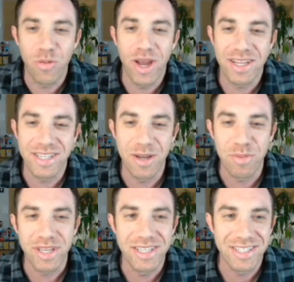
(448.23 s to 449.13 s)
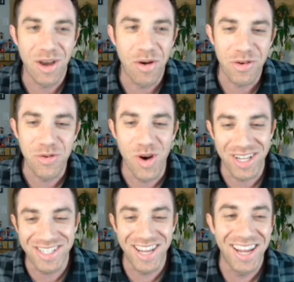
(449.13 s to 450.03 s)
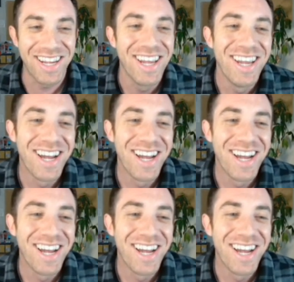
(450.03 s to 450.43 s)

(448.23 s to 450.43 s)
way I say it, please. It's however you want to say it.